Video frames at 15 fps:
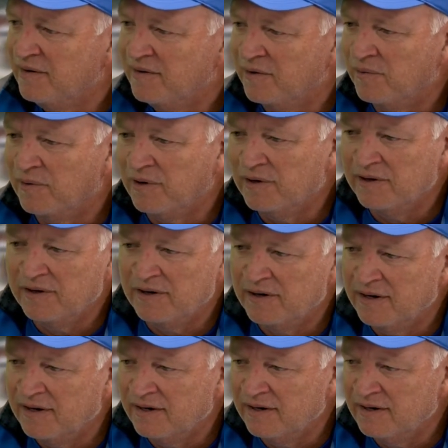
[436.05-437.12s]
running
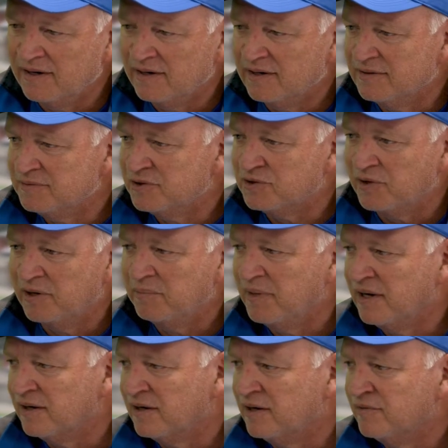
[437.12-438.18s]
a straight
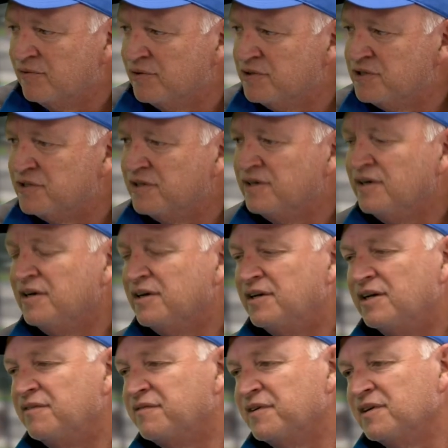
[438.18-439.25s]
man coverage
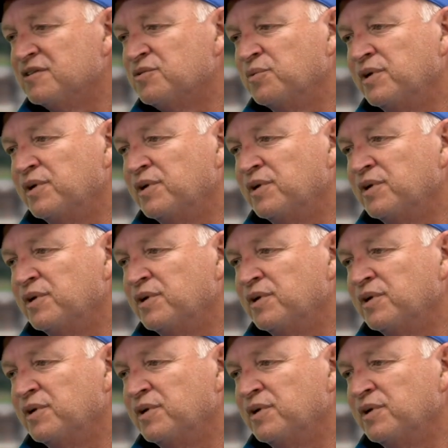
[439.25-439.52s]
defense.